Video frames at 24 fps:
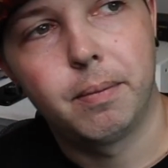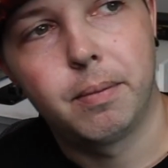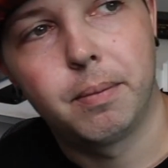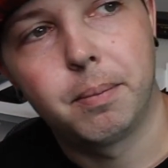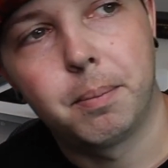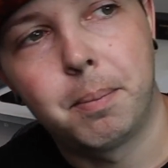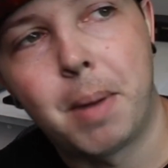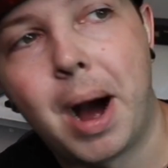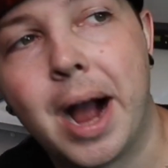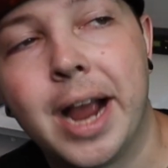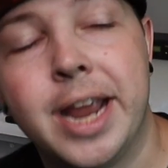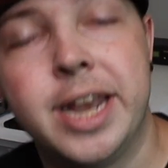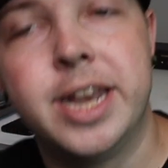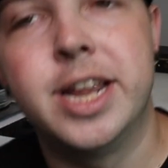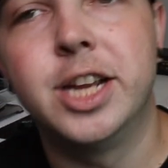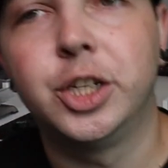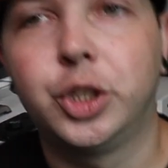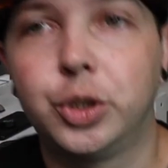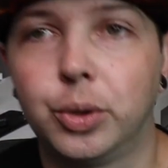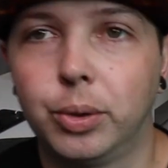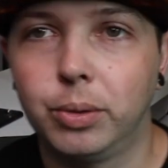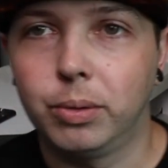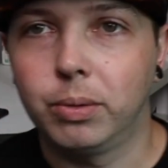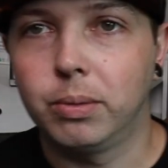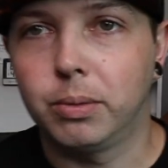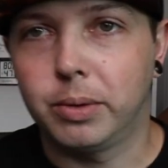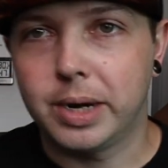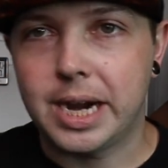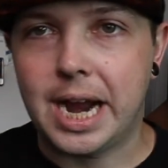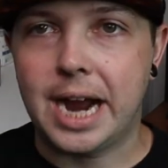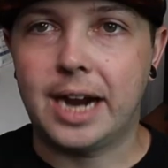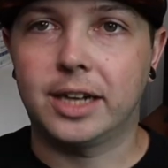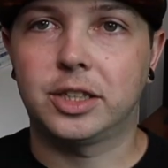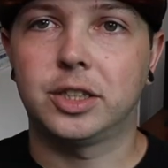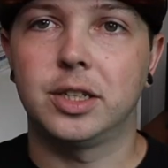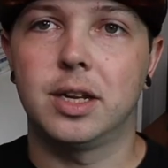my initial
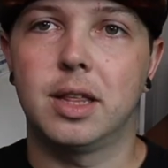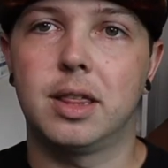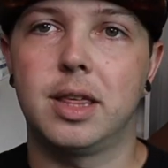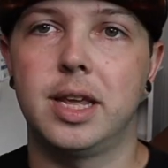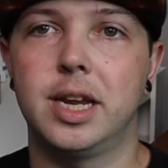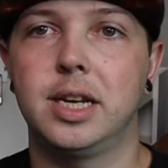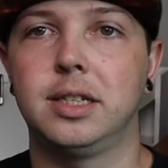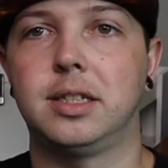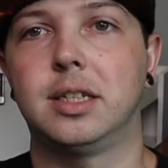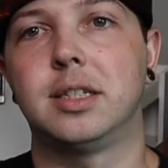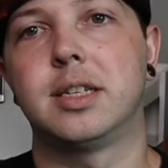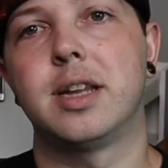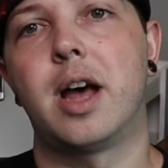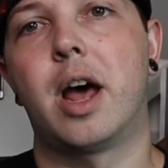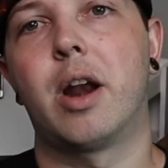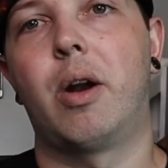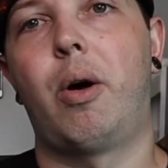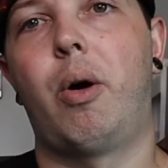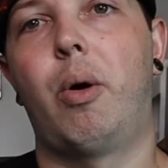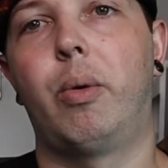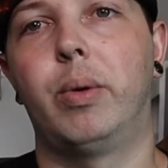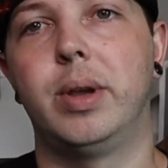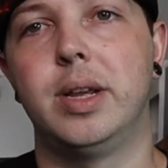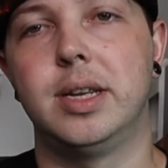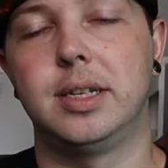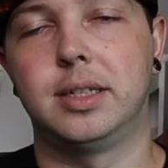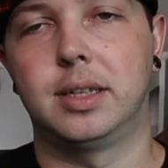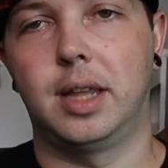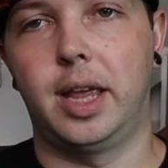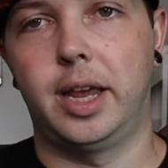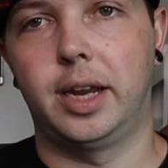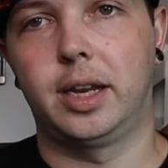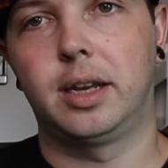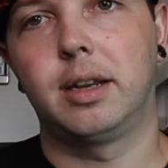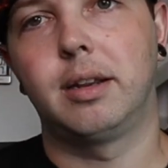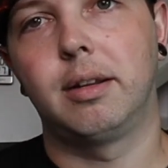reaction to things is not always
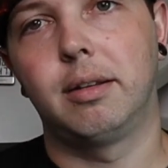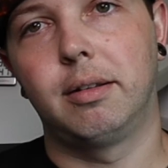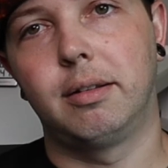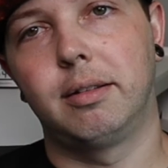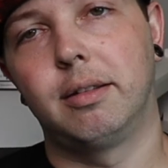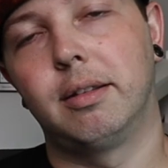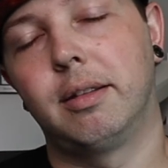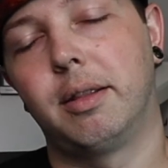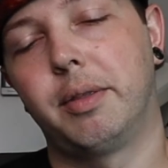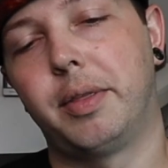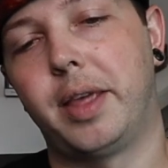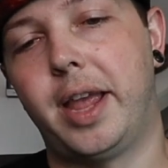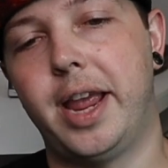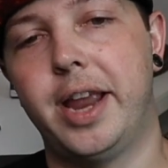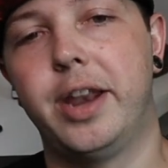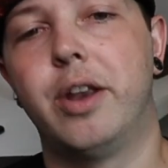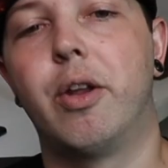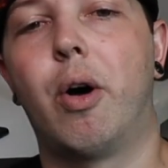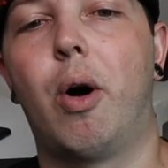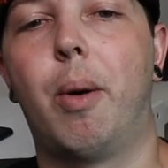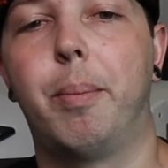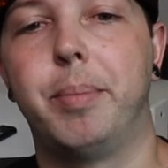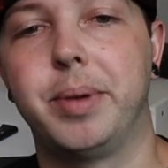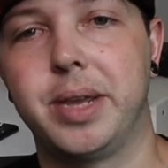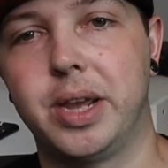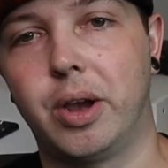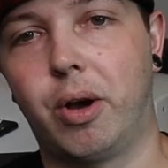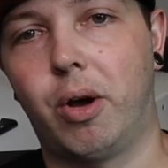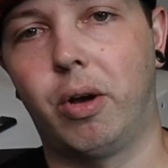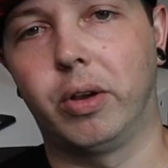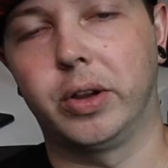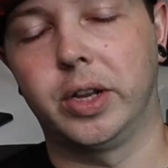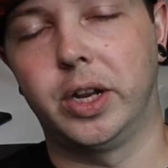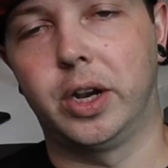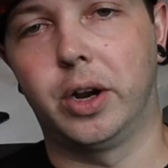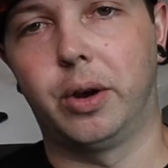the end all be
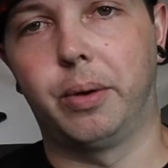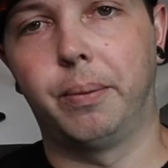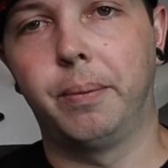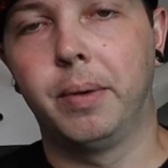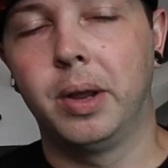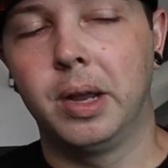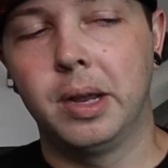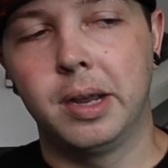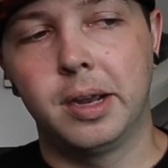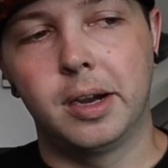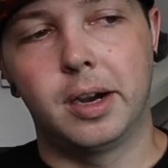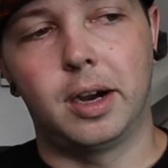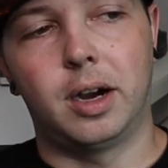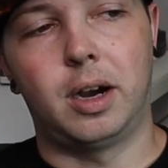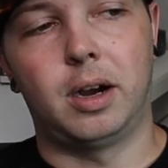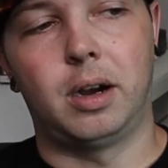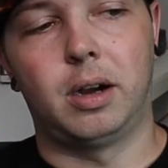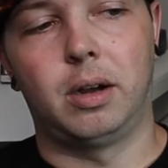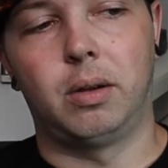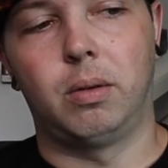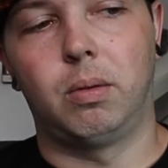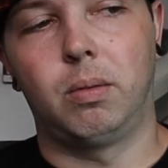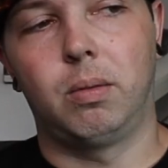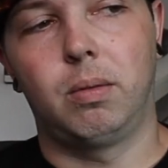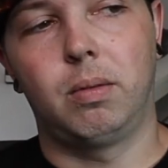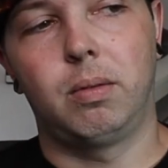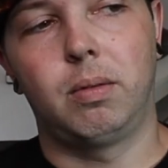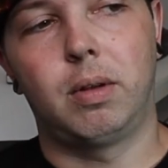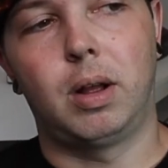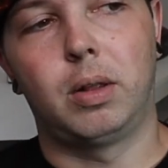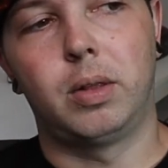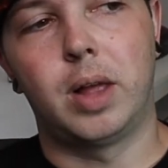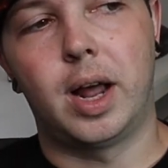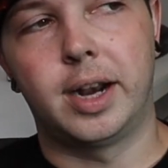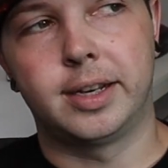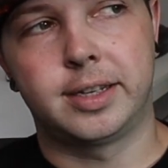all.
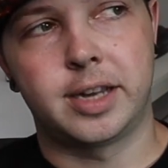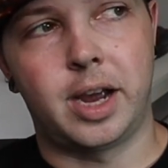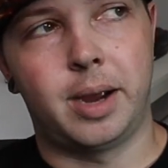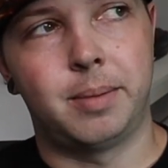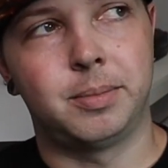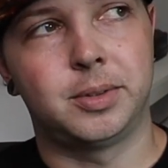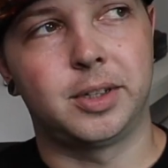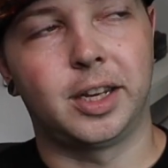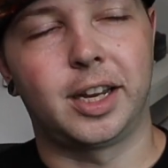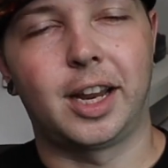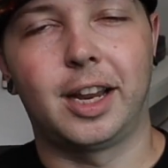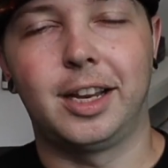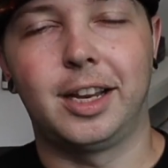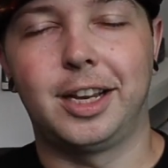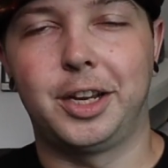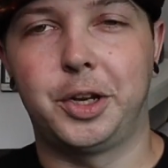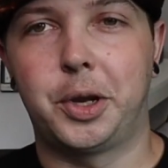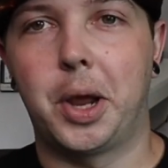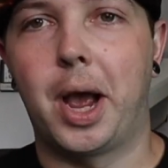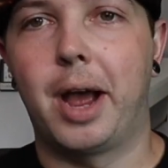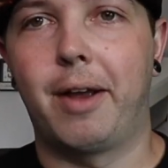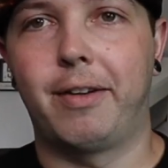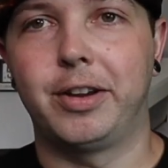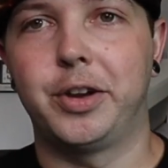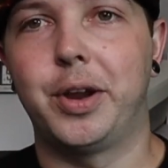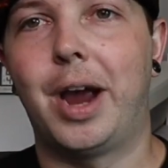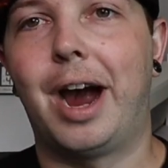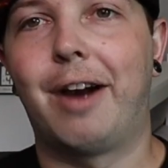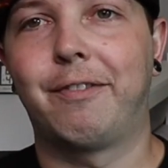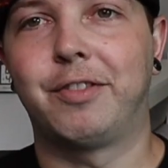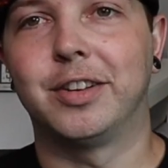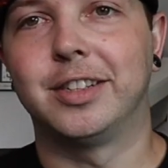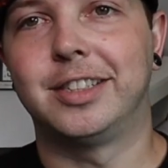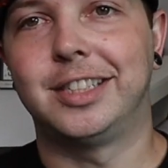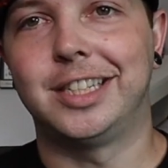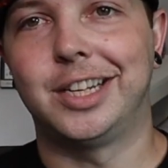A lot of times you
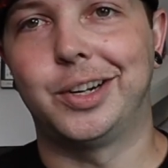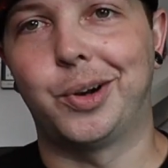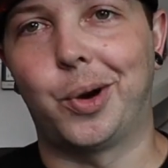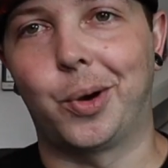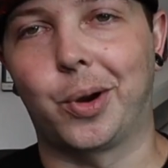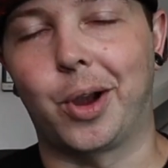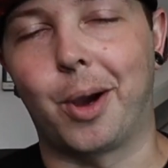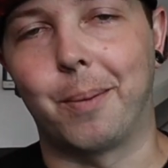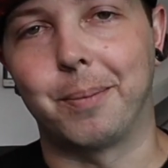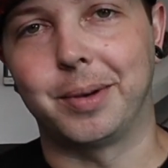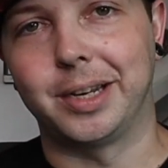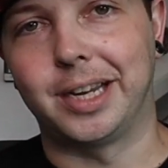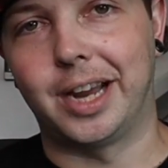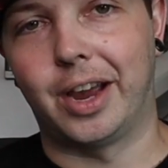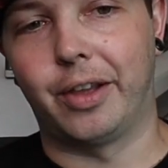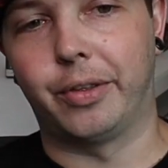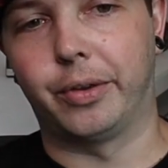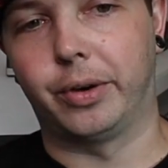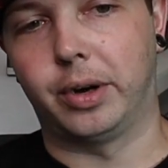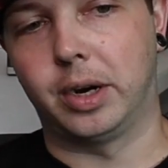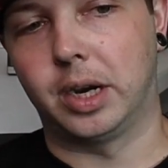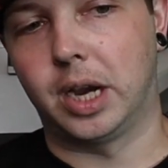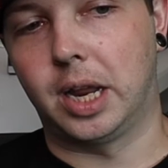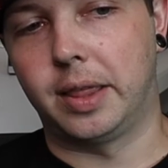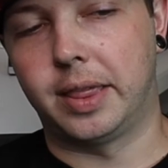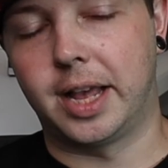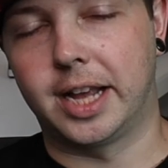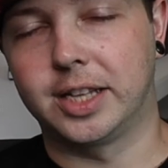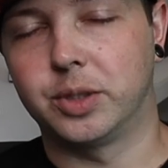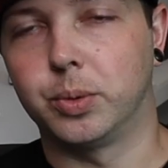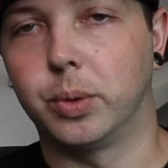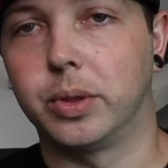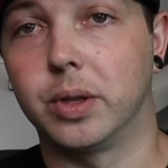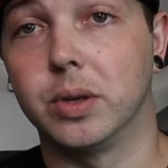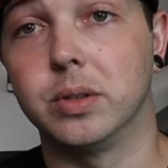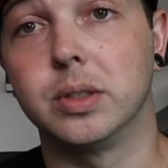have to see it all come together, and
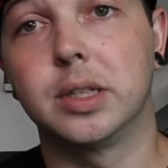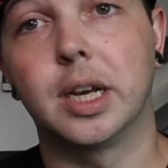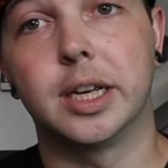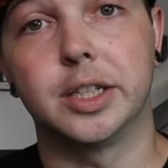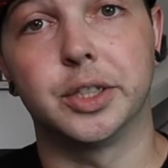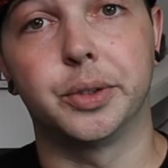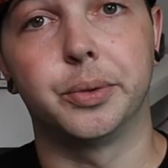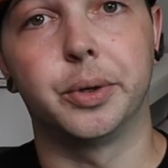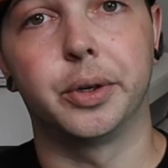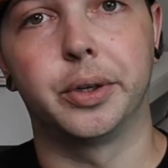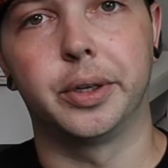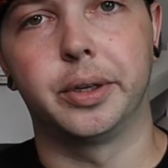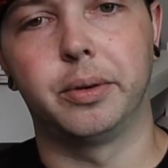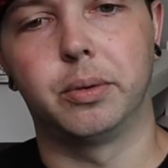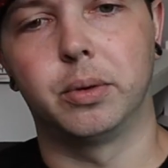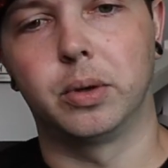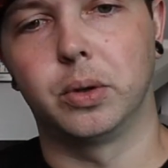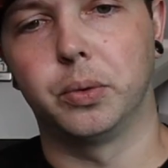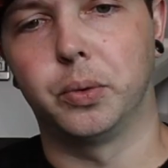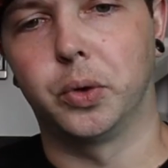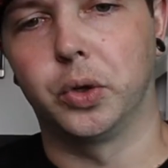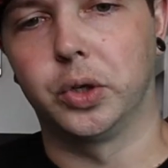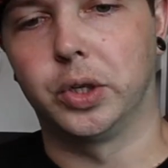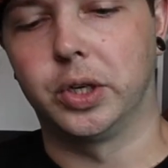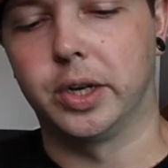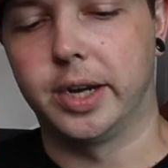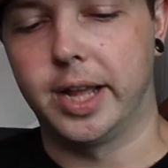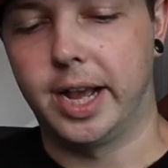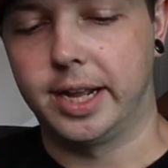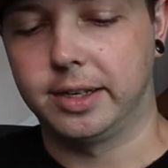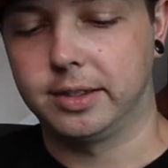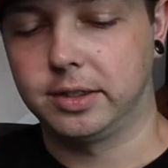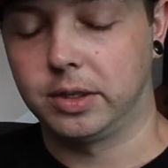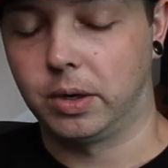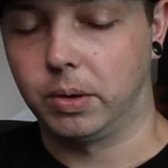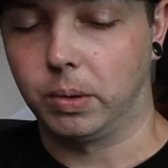that's what those guys are really good
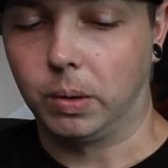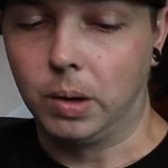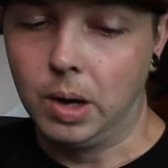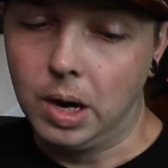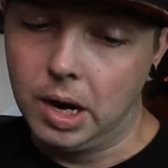at. So